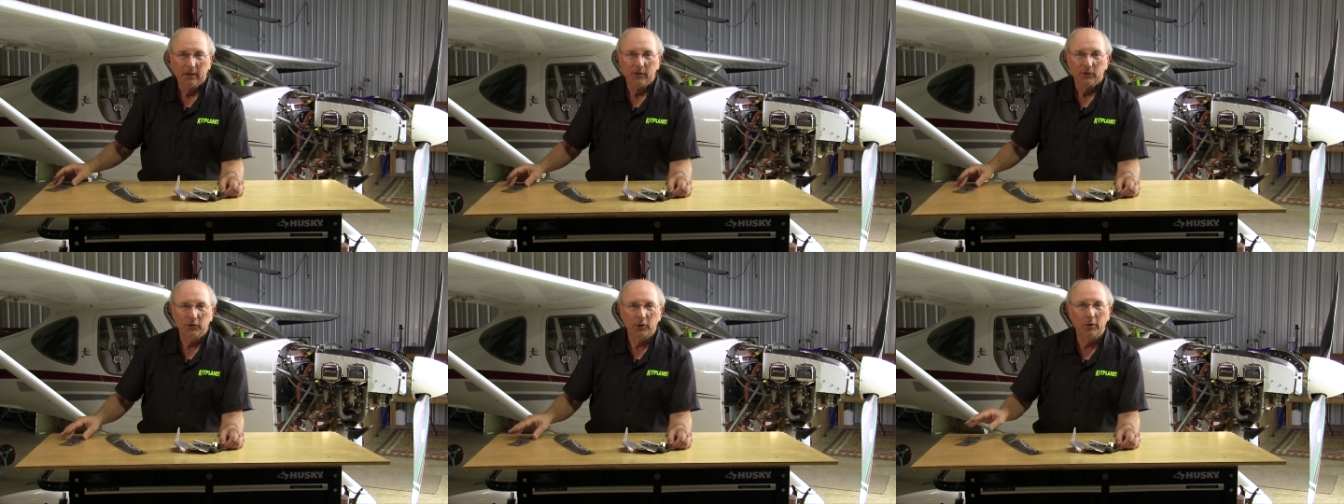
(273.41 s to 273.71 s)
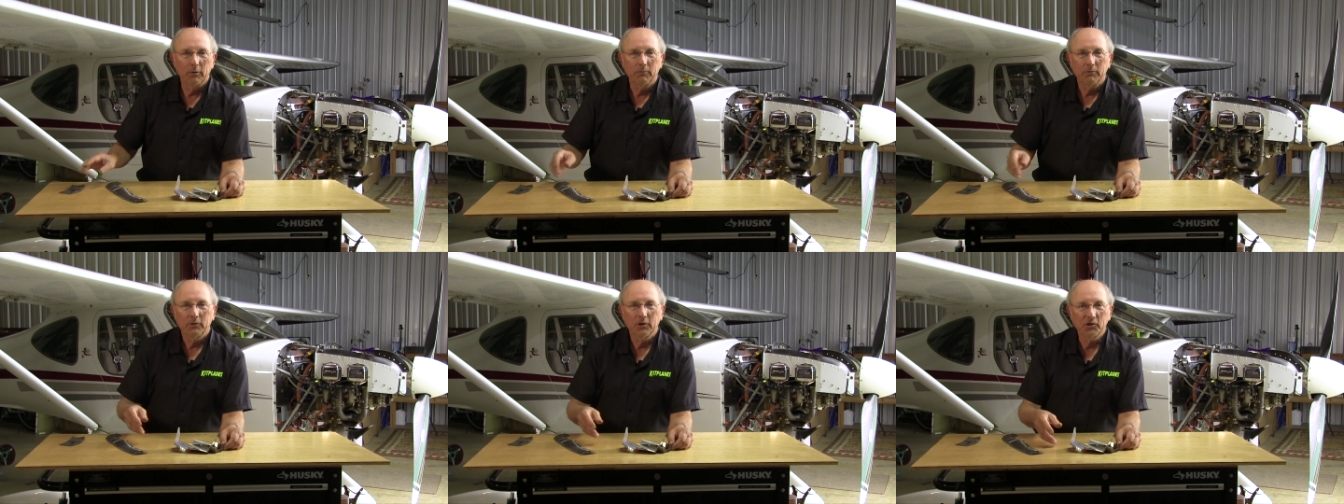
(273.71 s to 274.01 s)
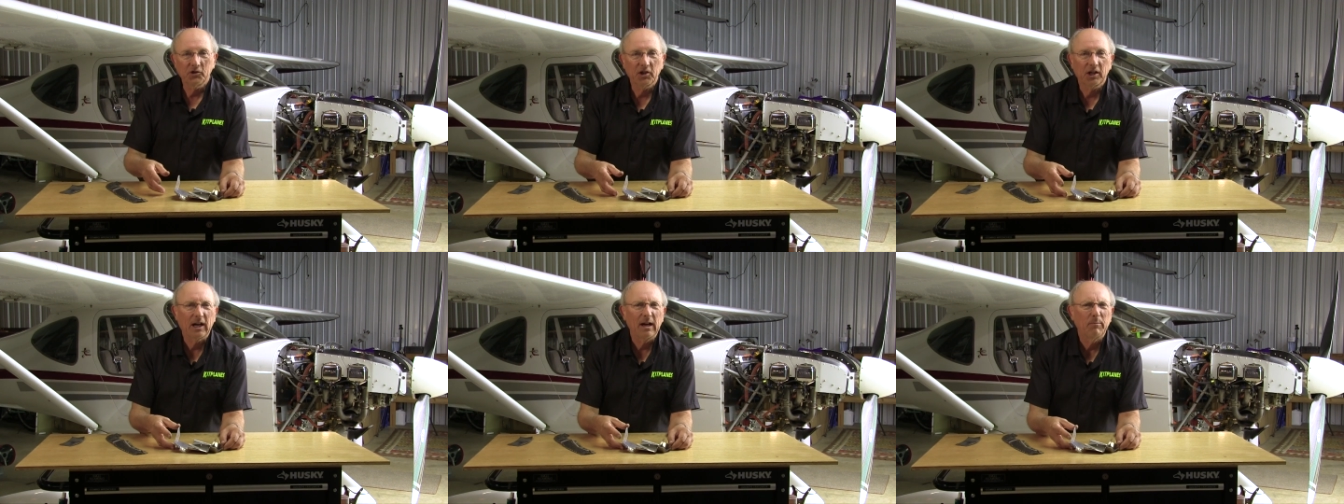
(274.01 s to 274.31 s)
So
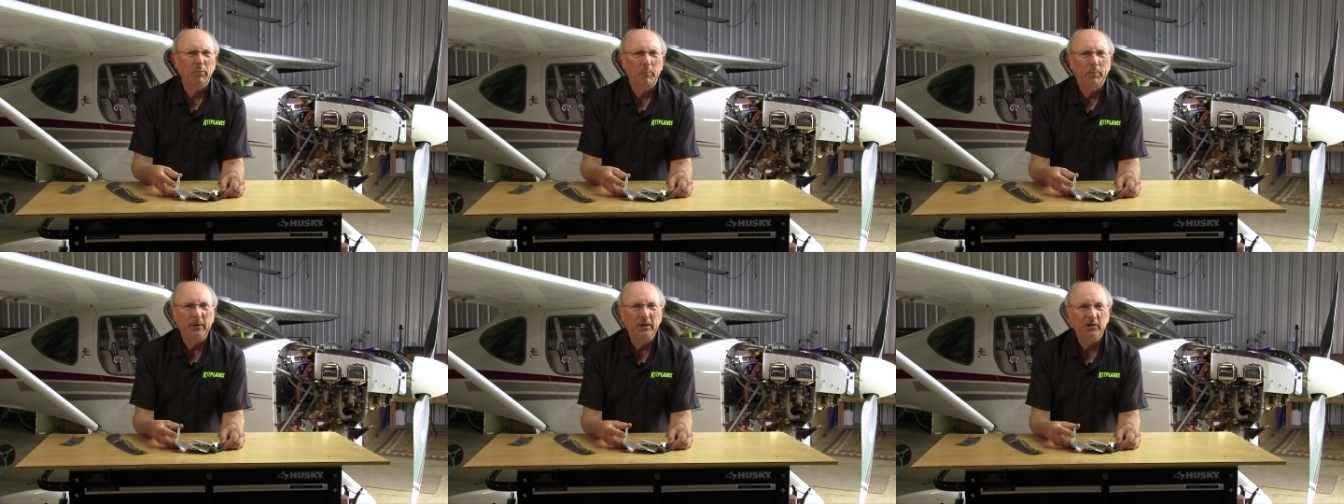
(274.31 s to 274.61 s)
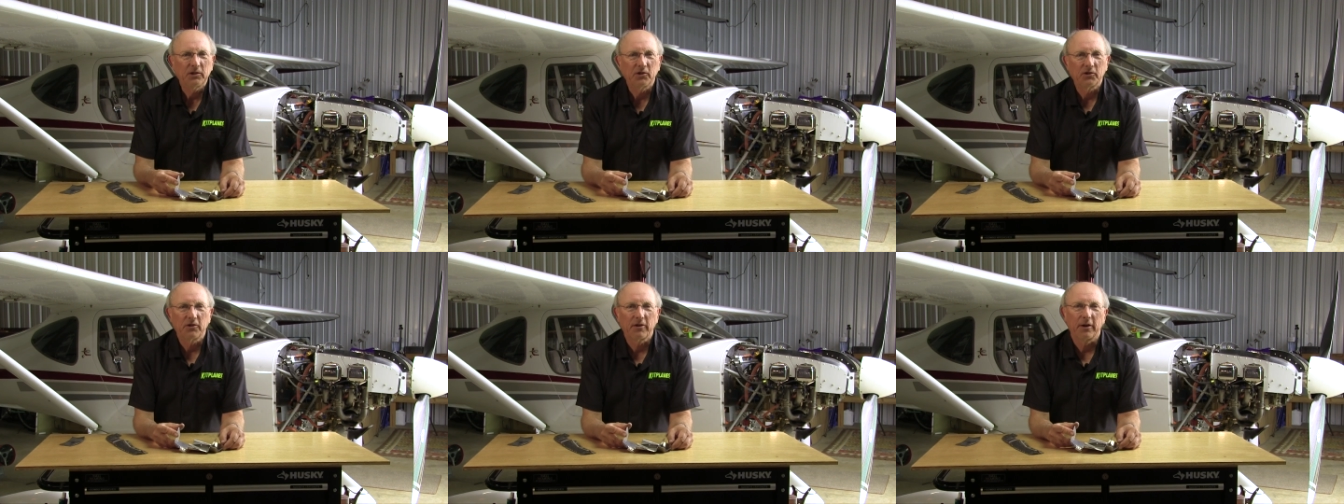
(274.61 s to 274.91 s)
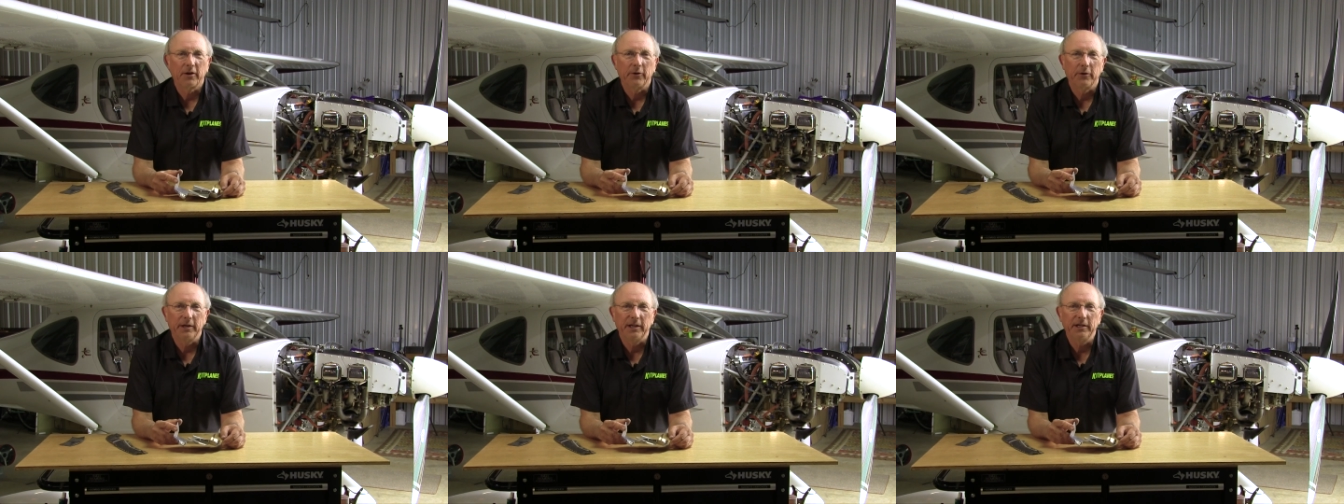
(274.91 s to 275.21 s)
just a couple pieces
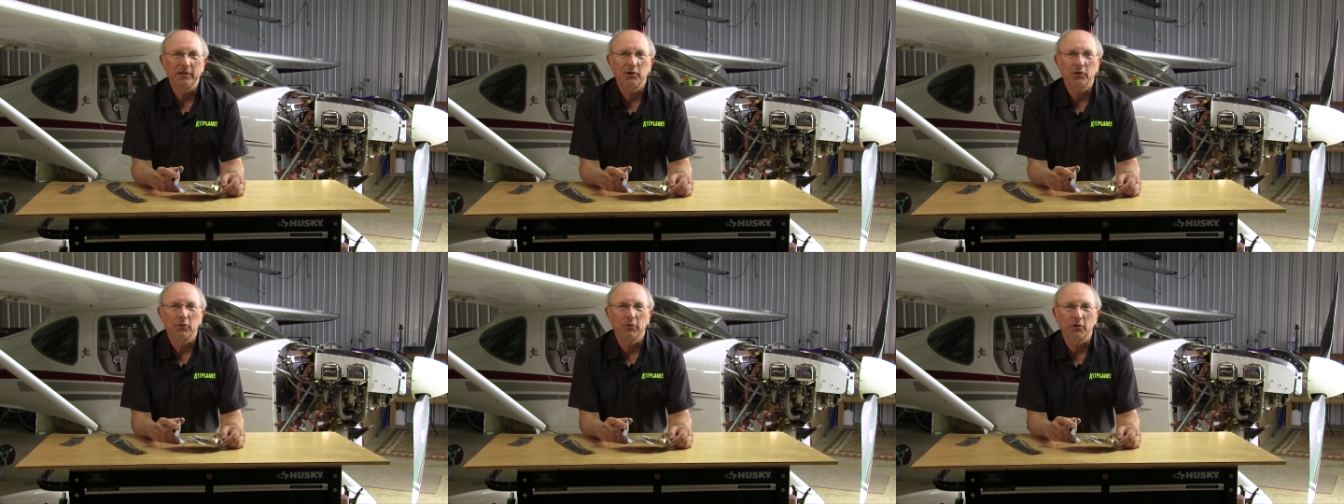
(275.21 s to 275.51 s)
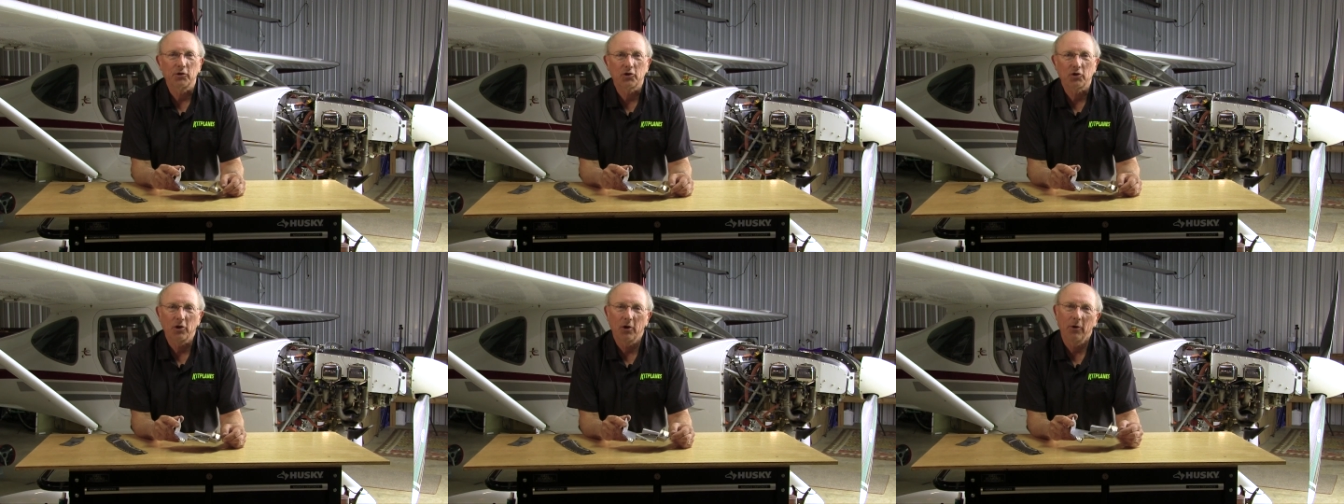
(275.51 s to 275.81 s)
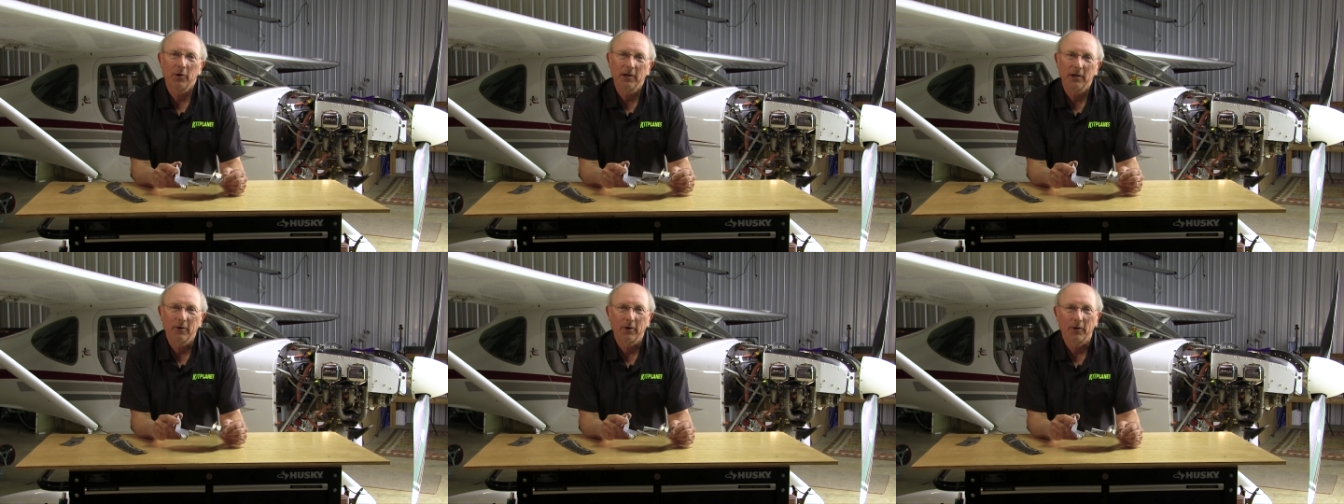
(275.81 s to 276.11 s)
that are easier to
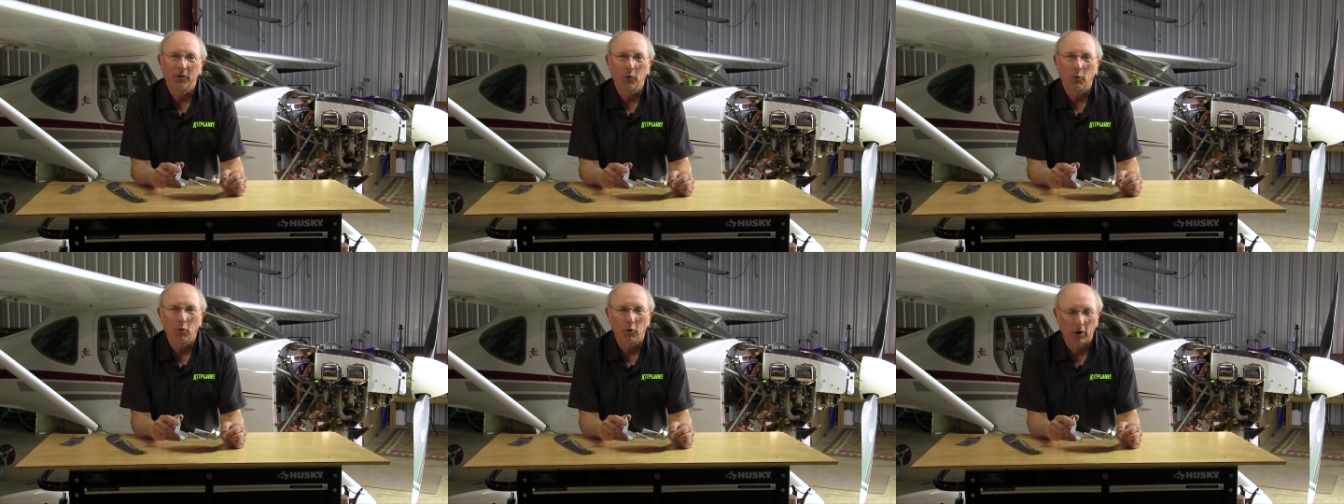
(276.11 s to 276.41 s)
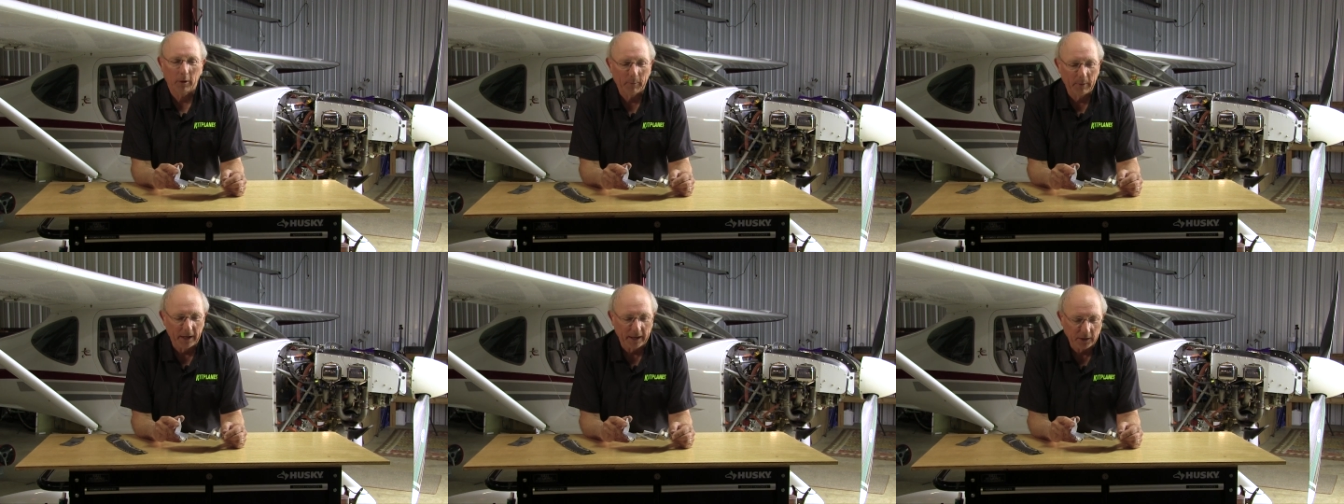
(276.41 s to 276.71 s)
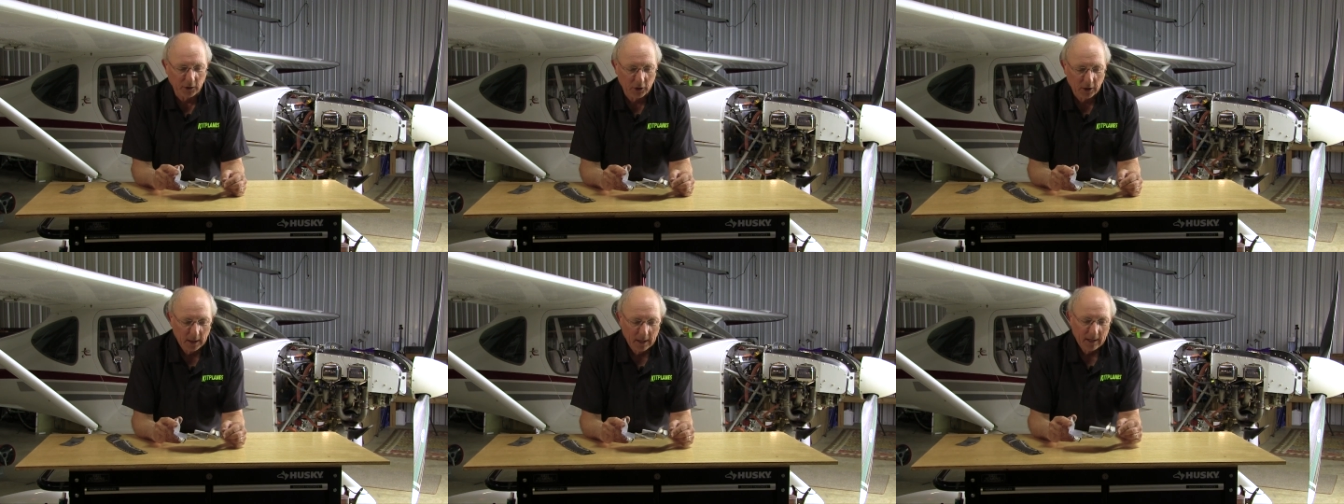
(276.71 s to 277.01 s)
show here on the
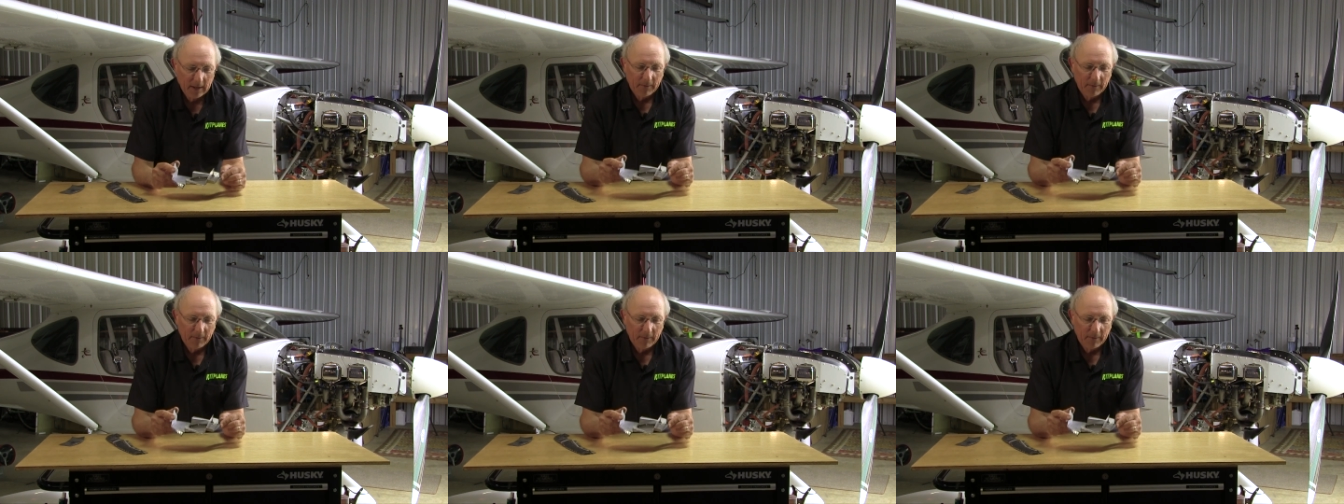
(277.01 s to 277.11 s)
workbench.